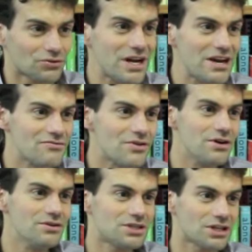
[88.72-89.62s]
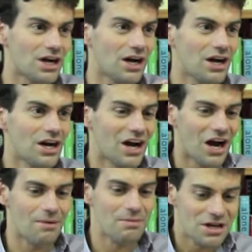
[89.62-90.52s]
tree route
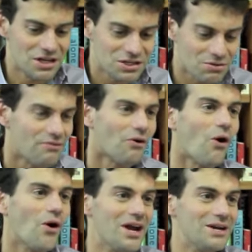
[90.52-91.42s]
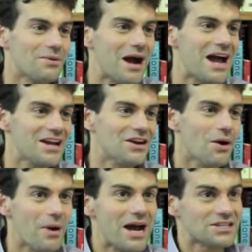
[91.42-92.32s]
to avoid, where
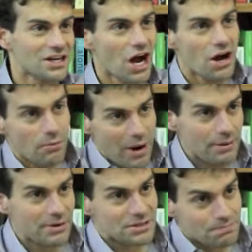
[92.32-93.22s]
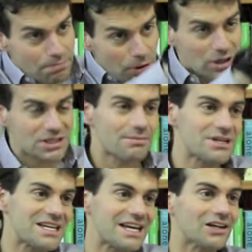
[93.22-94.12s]
to go, which plot
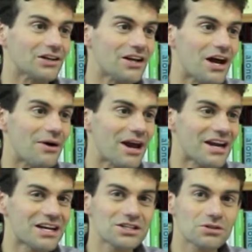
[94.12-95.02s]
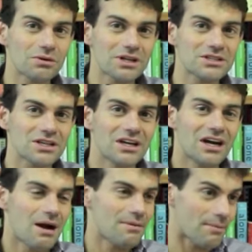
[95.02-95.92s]
up this hill, you know. And I just thought,
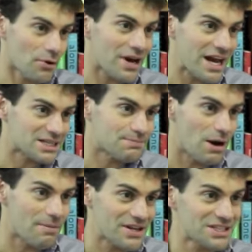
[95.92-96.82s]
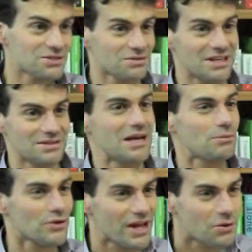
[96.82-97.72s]
well, I'm not an expert, but isn't
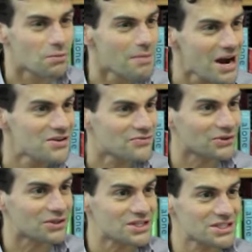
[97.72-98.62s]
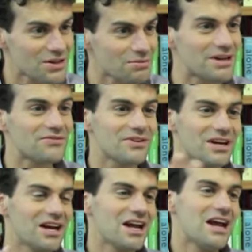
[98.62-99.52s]
that what they call mindfulness? And I thought, well,